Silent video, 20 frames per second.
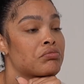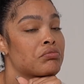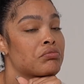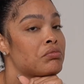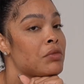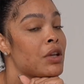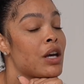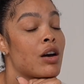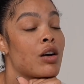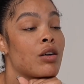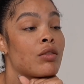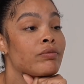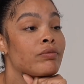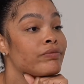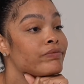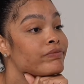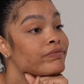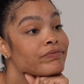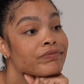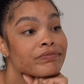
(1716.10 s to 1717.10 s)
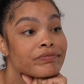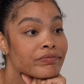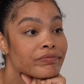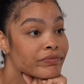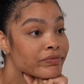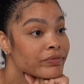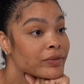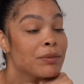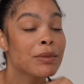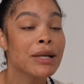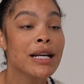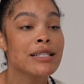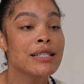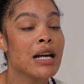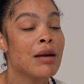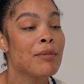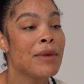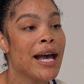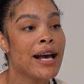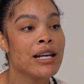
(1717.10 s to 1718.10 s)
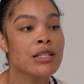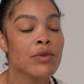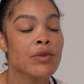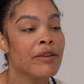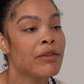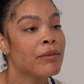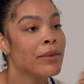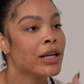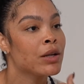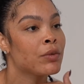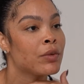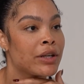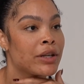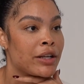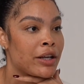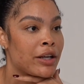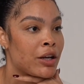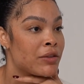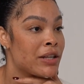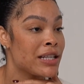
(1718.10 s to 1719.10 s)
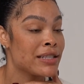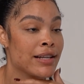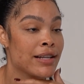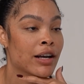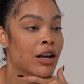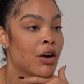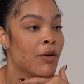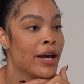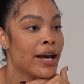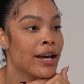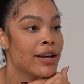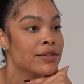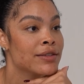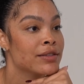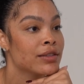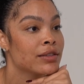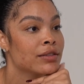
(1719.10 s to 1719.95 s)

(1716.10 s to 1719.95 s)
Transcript: No, because I'm gonna ask what everybody want to know. That's not gonna ask.